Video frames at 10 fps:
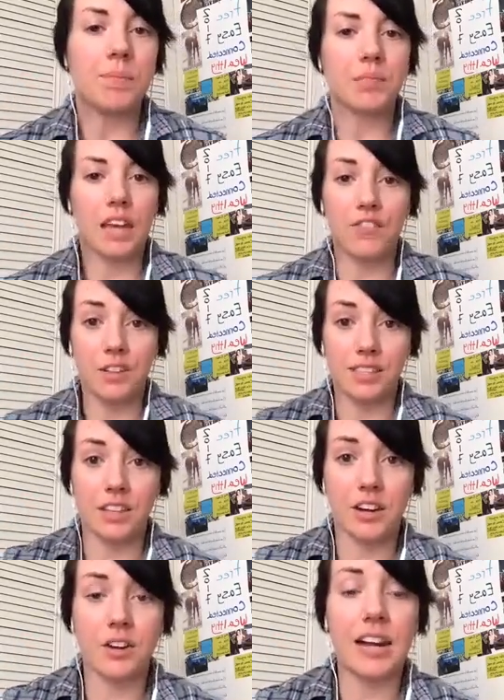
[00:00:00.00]
If it's
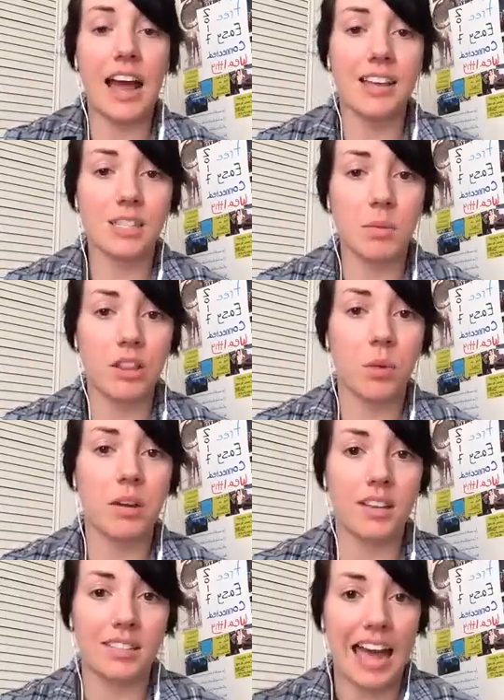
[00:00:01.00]
there, it has to be there
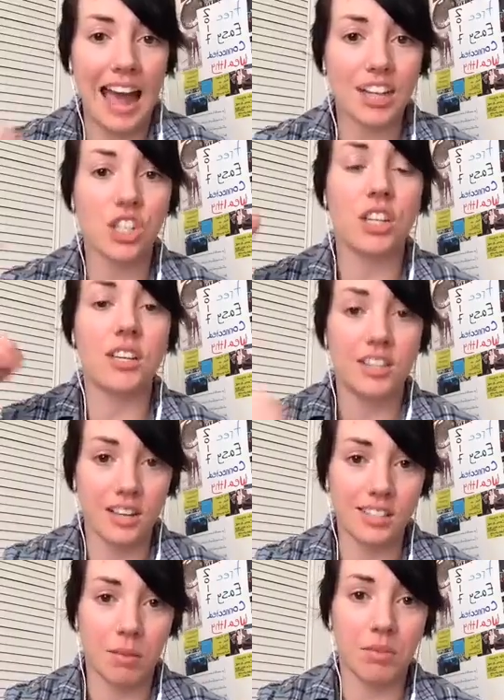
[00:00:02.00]
because it actually
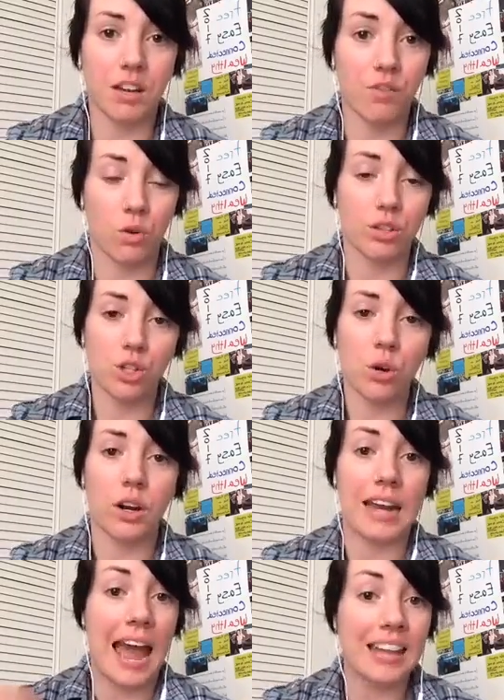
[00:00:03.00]
does something for the story.
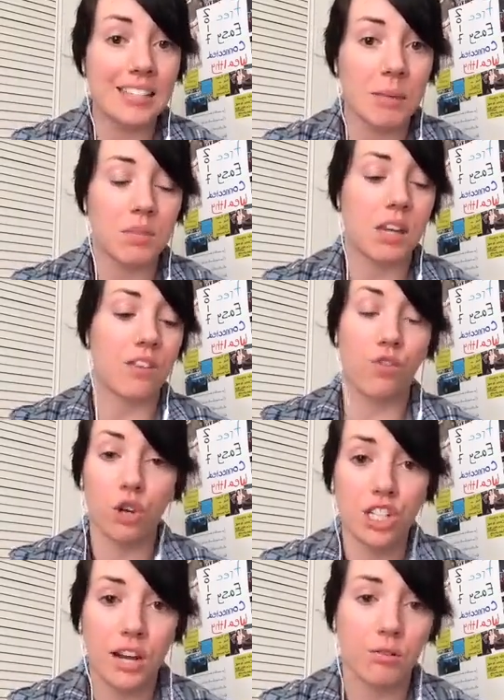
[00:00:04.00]
It adds something, it
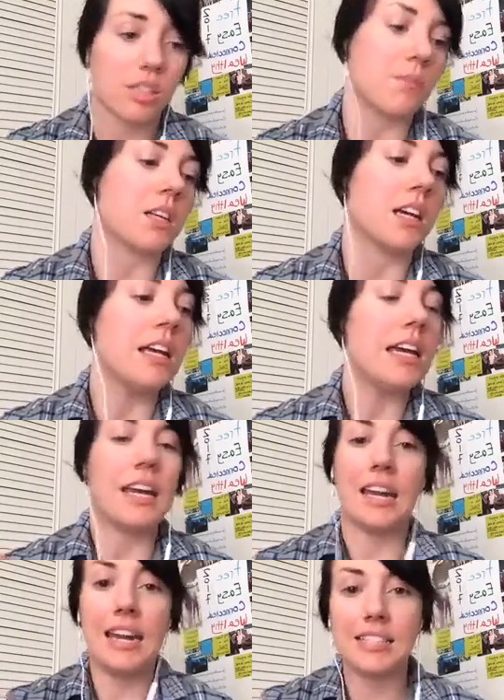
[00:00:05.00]
foreshadows something,
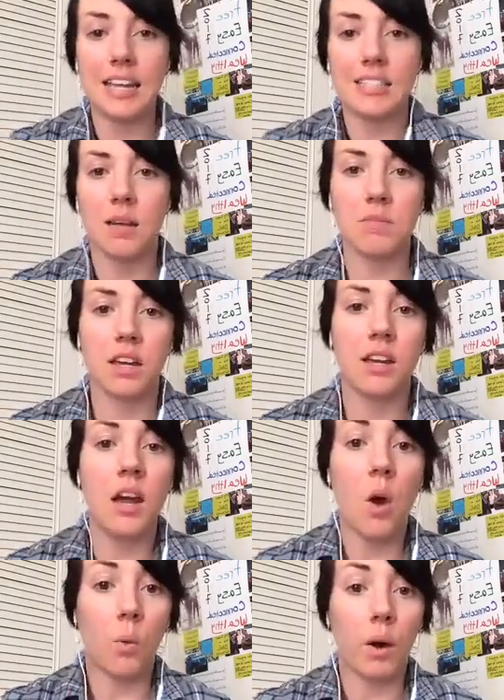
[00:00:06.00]
it hints at something,
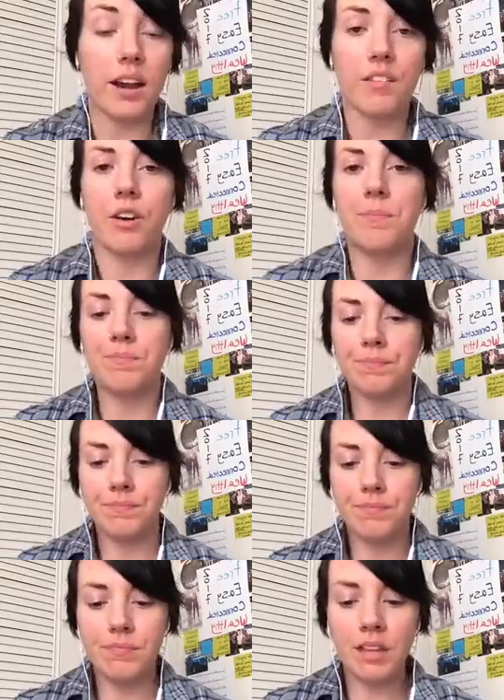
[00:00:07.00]
whatever.
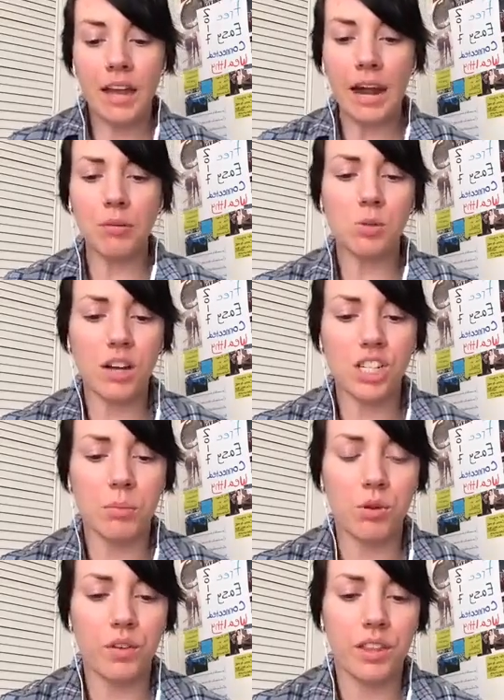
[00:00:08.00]
And I was watching a
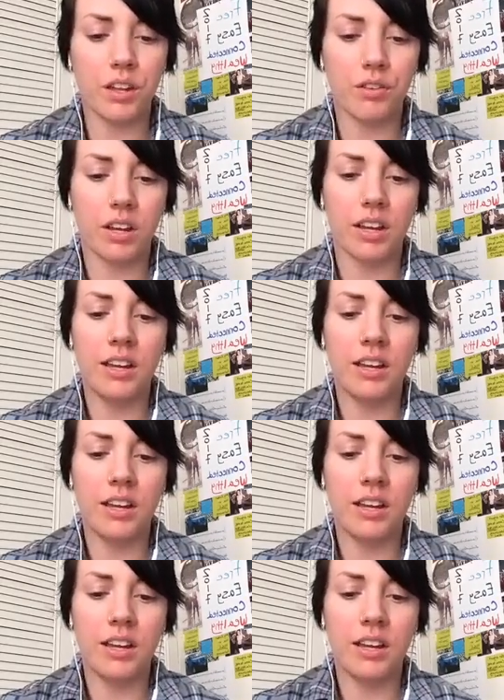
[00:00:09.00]
movie the other day,